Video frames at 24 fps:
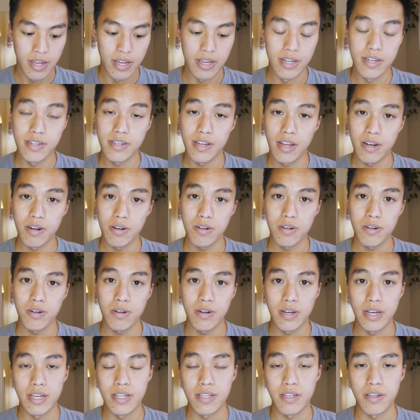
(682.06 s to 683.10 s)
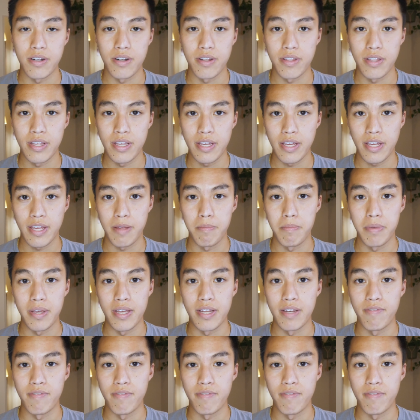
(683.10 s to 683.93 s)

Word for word: In general, it certainly can be